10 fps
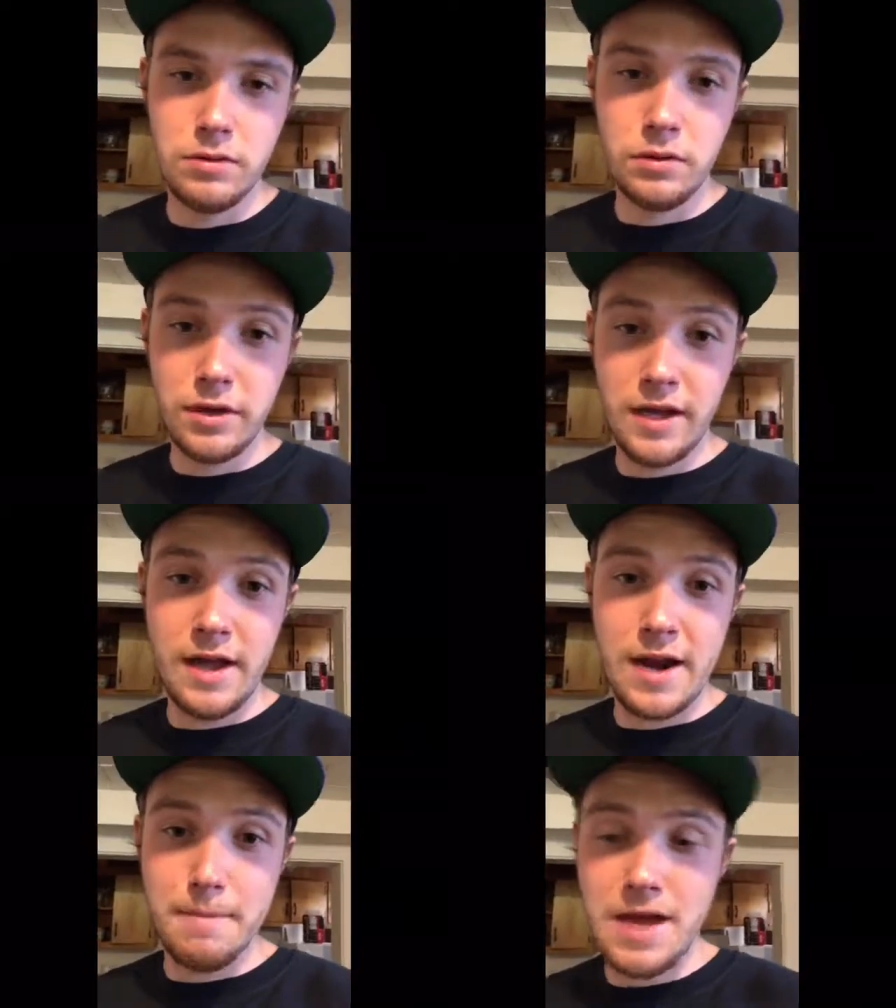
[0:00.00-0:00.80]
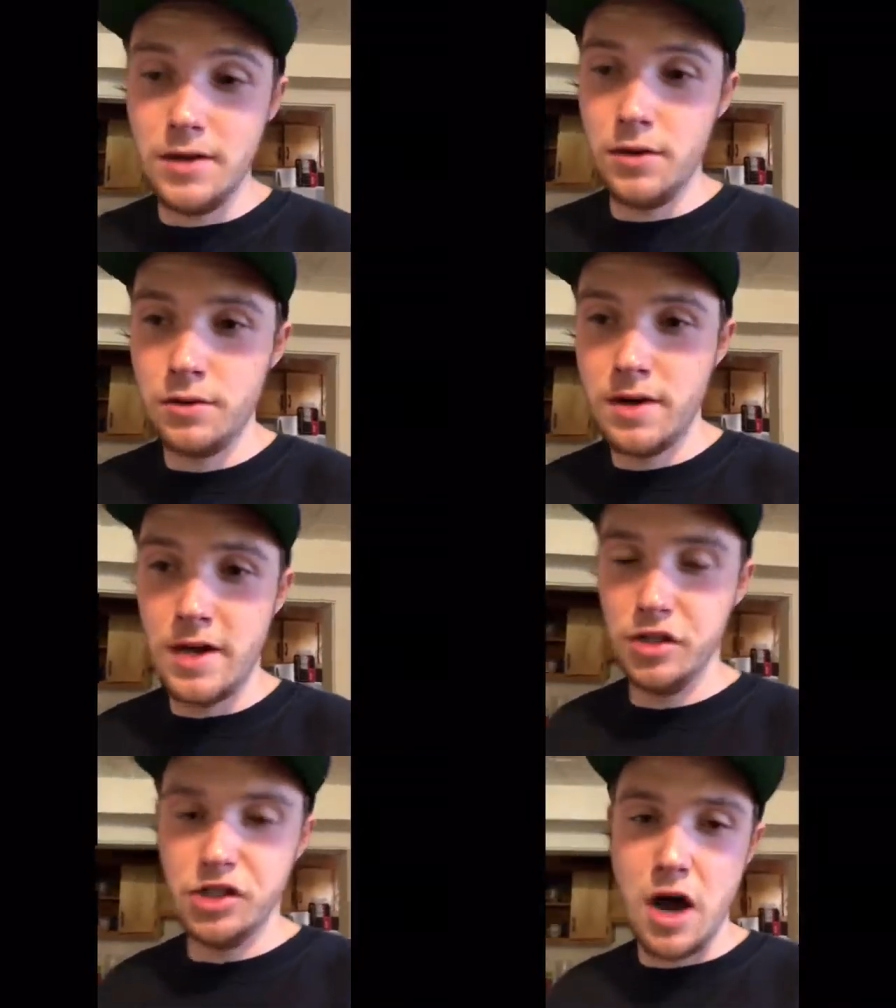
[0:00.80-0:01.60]
looking at a menu
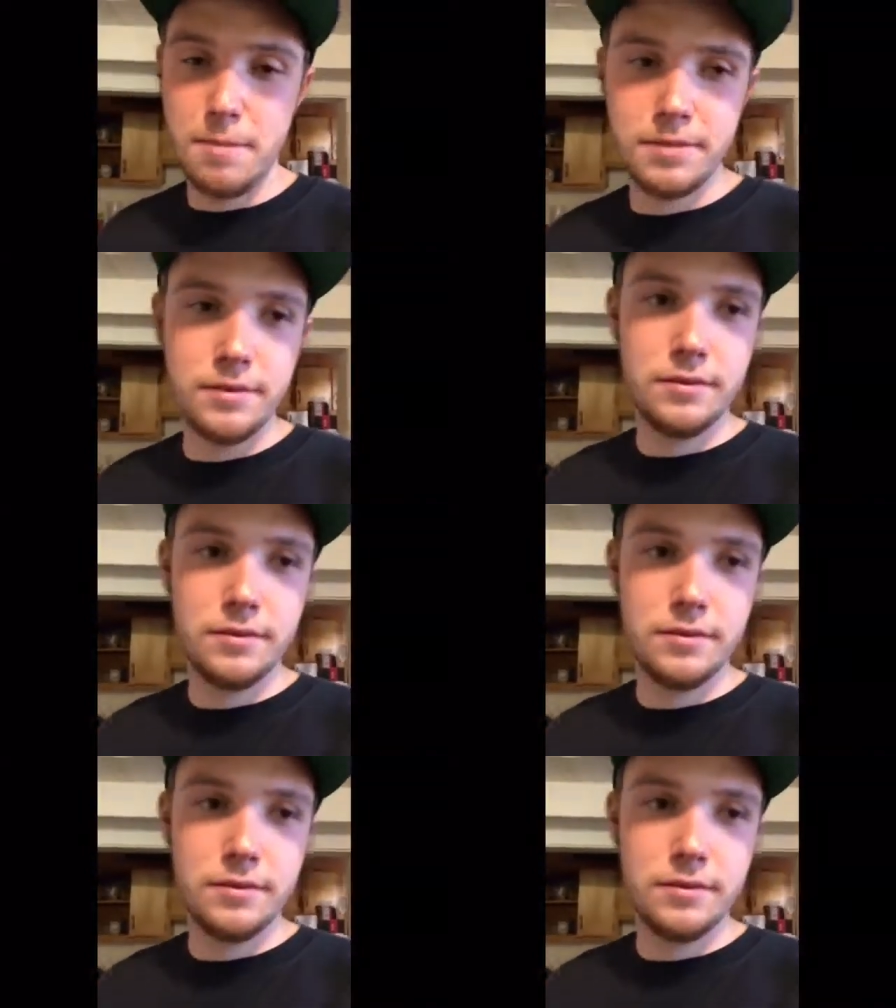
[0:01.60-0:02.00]
at a shop.